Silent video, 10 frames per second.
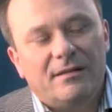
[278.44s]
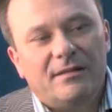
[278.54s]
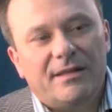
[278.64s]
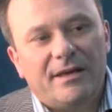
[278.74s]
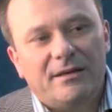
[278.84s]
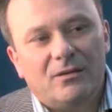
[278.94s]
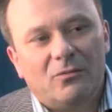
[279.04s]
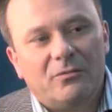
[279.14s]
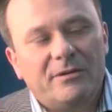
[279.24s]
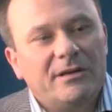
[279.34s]
they
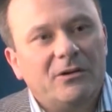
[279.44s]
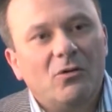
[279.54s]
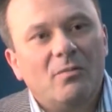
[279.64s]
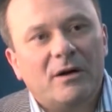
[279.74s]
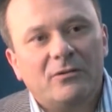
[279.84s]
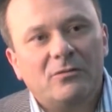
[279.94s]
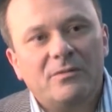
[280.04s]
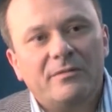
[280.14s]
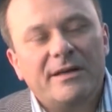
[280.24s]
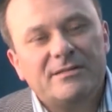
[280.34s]
already know about
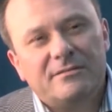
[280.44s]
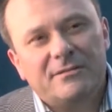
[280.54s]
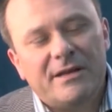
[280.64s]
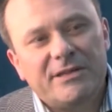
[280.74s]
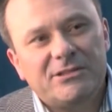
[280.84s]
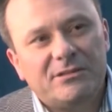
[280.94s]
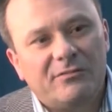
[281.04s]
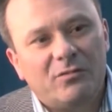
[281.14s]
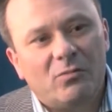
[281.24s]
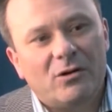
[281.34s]
holmium laser enucleation of
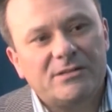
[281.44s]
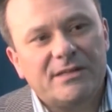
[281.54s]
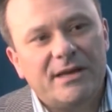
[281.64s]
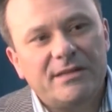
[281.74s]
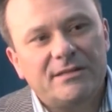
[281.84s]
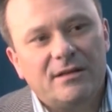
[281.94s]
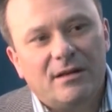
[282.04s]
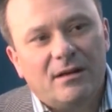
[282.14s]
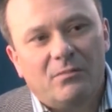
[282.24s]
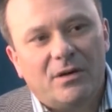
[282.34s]
the prostate.
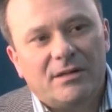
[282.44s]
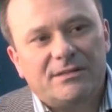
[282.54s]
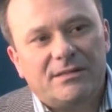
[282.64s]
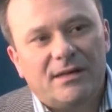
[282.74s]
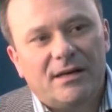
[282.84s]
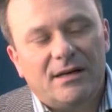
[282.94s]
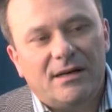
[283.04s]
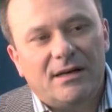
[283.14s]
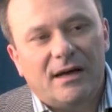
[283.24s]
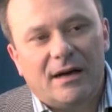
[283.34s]
But
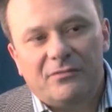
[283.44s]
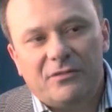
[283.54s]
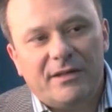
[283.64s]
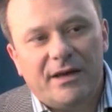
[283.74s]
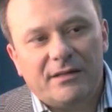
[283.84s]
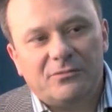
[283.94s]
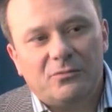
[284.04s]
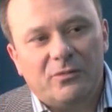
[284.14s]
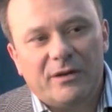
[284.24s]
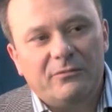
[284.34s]
after that,
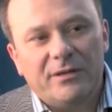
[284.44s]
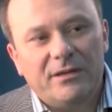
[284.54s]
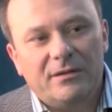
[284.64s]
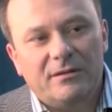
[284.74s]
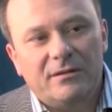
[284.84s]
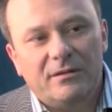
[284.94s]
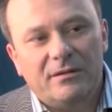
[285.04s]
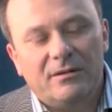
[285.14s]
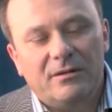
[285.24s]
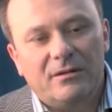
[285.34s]
when
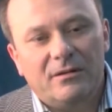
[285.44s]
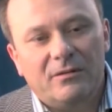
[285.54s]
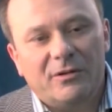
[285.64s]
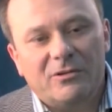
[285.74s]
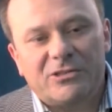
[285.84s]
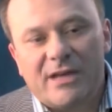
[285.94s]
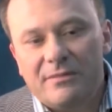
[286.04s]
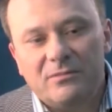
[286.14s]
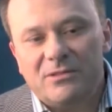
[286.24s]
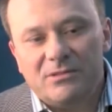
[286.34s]
the
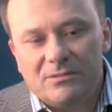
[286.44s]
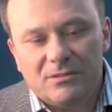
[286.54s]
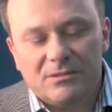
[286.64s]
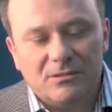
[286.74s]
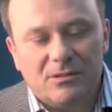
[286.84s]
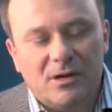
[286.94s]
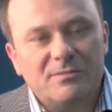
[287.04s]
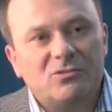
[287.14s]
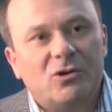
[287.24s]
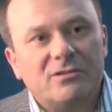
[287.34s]
time
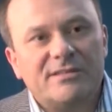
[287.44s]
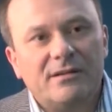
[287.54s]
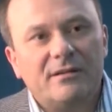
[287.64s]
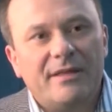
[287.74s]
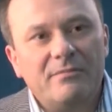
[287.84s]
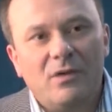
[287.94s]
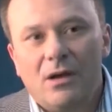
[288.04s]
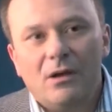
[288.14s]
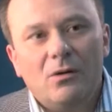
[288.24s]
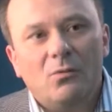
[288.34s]
comes to consult them,
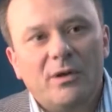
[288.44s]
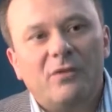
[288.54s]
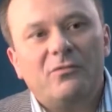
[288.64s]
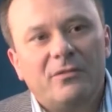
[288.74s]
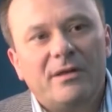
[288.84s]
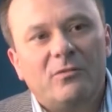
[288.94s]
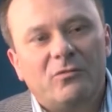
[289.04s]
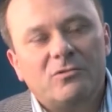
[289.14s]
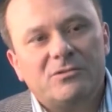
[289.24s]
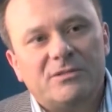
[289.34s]
we offer them, of
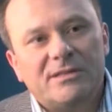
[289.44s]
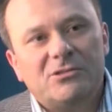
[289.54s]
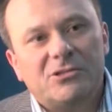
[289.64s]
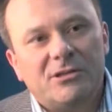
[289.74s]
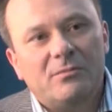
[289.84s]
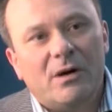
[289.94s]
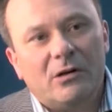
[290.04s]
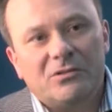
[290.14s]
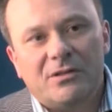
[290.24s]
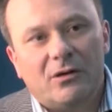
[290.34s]
course, discussion
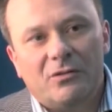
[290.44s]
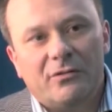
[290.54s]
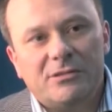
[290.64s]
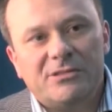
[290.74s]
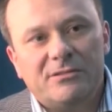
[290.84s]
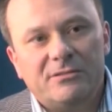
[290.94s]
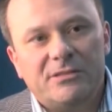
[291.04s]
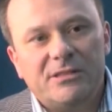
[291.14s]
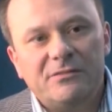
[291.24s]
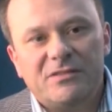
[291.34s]
about other
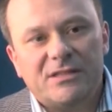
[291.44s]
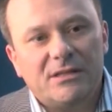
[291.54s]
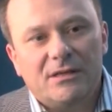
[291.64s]
alternatives.